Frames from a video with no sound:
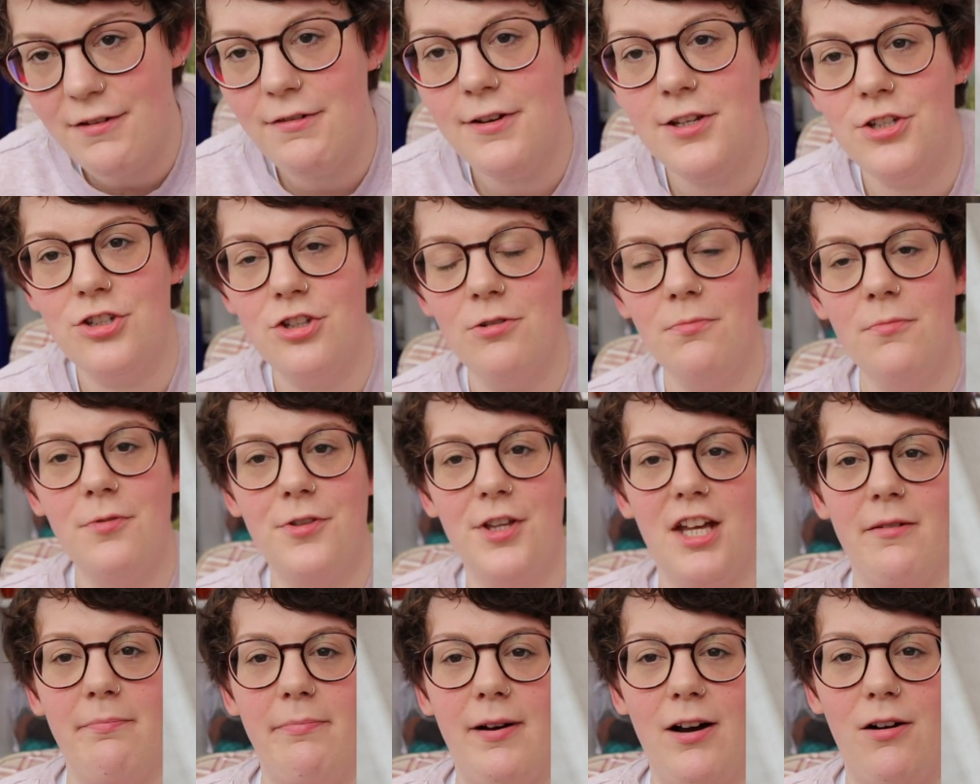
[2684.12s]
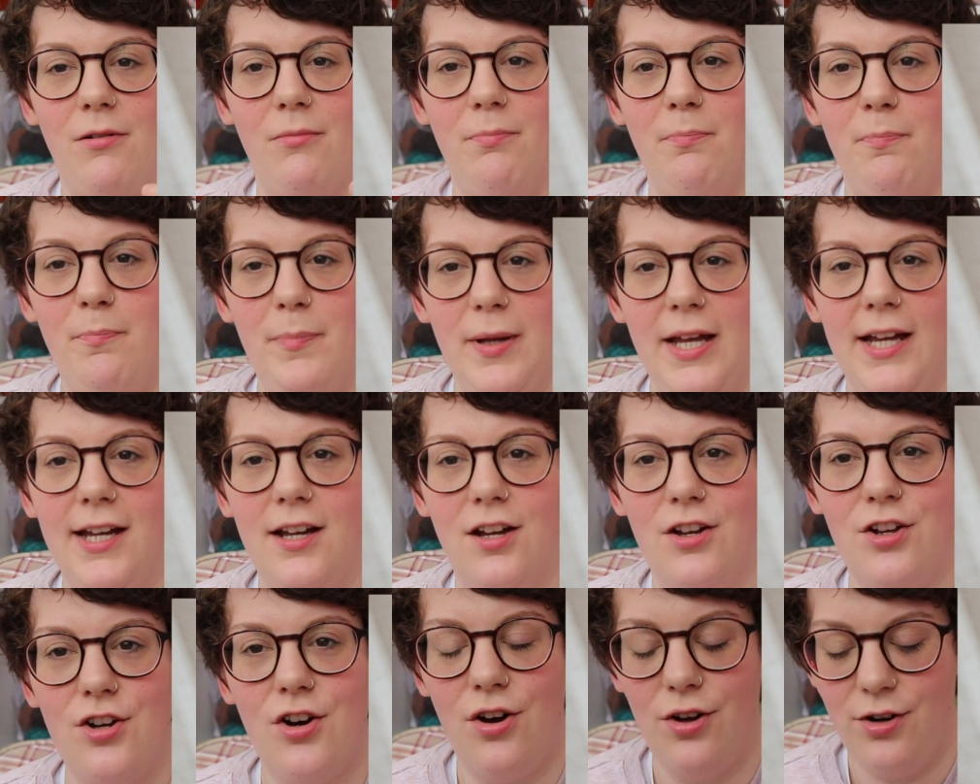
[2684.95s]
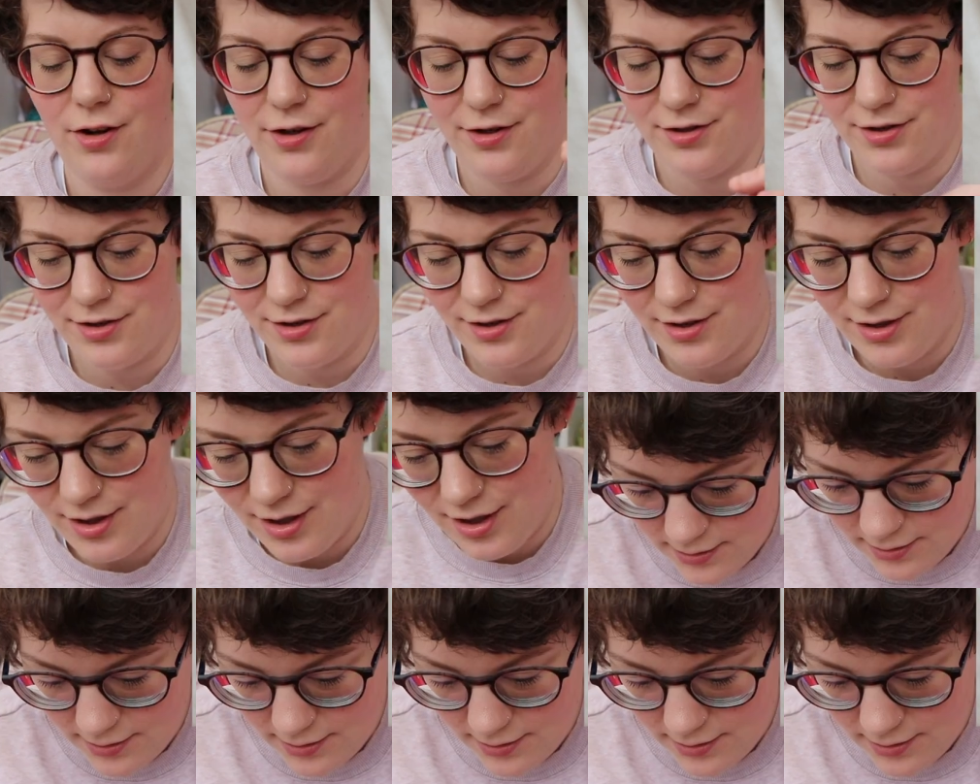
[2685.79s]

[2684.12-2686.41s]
There is something about big collars.